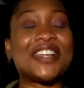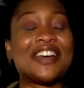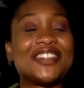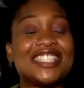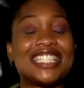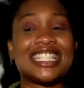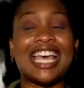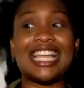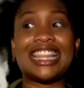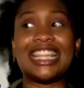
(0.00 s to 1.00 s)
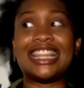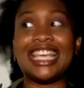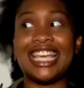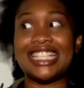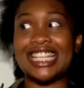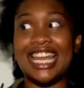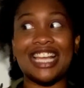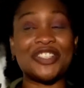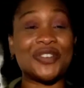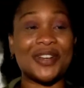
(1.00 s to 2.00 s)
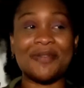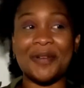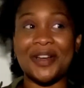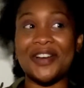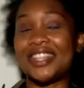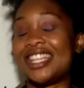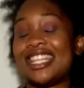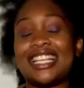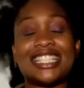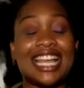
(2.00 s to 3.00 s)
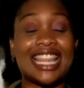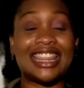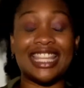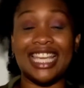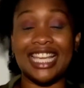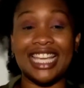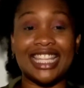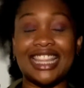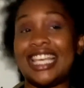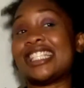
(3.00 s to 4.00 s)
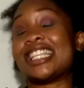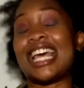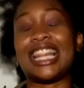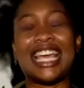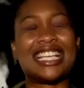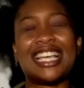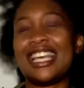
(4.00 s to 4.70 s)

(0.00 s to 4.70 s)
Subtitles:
And I was just like, the things that I dream about and the things that I think and the things that I like